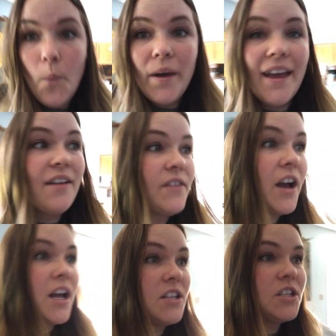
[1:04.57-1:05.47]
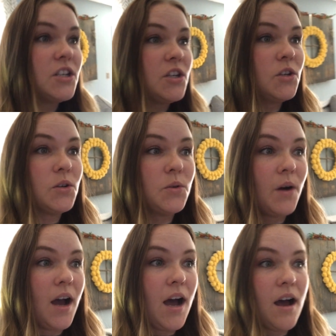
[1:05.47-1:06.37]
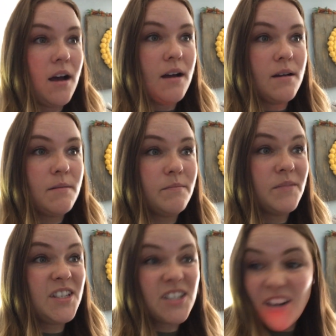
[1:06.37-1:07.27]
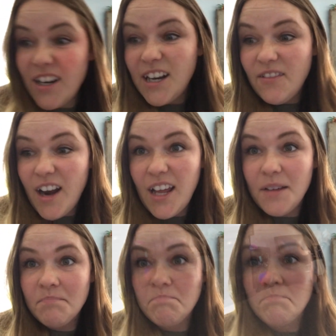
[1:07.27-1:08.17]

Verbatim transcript: we have got to um, start getting ready.